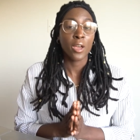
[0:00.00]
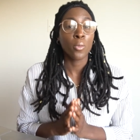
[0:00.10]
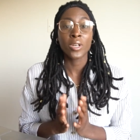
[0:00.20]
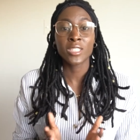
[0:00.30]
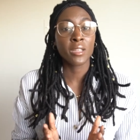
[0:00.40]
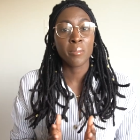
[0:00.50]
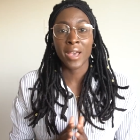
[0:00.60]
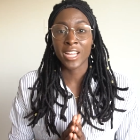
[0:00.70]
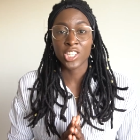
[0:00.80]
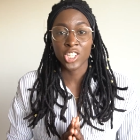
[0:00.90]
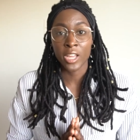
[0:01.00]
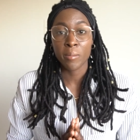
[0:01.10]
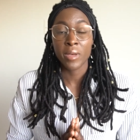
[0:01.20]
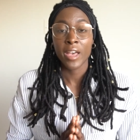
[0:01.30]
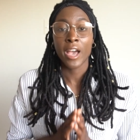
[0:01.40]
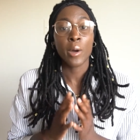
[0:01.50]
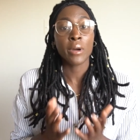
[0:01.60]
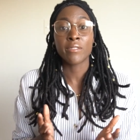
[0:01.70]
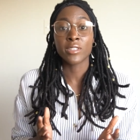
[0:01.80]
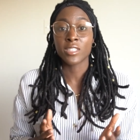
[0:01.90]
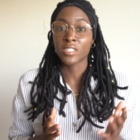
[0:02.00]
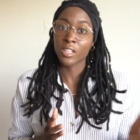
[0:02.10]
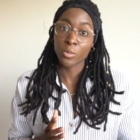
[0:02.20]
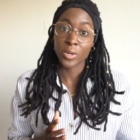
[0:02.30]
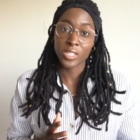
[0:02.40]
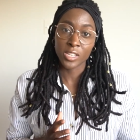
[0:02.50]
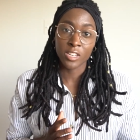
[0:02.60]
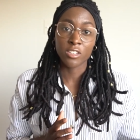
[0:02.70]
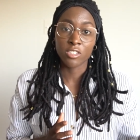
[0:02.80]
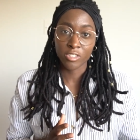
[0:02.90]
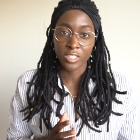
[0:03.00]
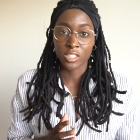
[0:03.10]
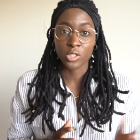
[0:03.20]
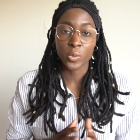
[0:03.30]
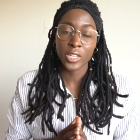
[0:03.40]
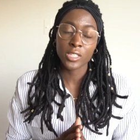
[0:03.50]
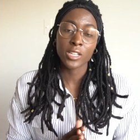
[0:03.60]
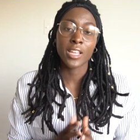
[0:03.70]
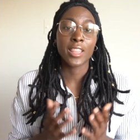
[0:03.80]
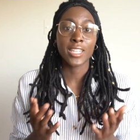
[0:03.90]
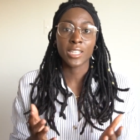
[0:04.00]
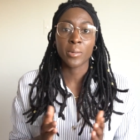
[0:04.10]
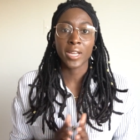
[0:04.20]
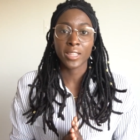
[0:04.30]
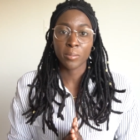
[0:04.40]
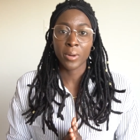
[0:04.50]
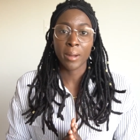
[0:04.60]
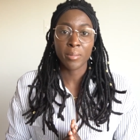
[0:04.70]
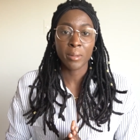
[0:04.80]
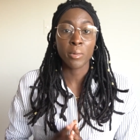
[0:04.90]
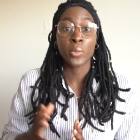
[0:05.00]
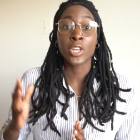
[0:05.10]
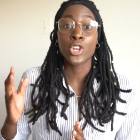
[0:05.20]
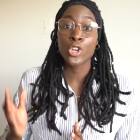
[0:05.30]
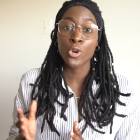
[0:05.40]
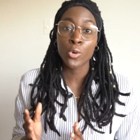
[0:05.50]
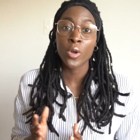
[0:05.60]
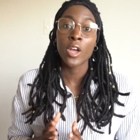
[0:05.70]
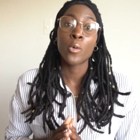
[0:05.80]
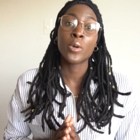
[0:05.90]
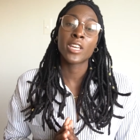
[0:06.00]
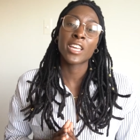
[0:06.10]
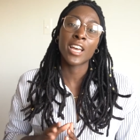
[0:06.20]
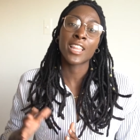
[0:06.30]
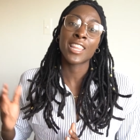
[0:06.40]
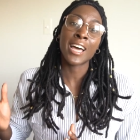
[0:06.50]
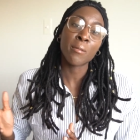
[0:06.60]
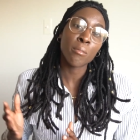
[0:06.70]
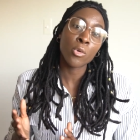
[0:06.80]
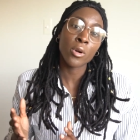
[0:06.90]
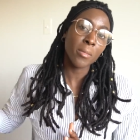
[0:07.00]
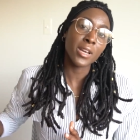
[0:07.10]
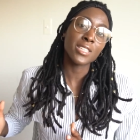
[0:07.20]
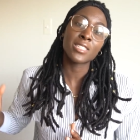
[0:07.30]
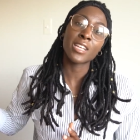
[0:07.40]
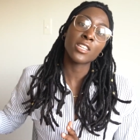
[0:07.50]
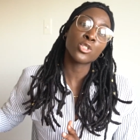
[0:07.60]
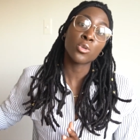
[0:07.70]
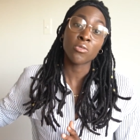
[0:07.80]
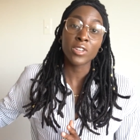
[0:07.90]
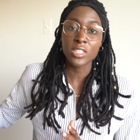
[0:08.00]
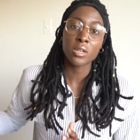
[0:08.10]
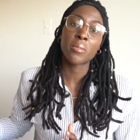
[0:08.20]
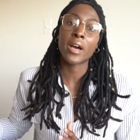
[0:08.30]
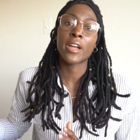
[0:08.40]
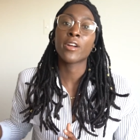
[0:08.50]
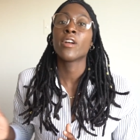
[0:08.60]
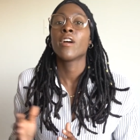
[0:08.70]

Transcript: It wasn't in bad shape. However, the seller was in a distressed situation and that's how we got the property, but we knew we could get a lot of more money selling to a retail buyer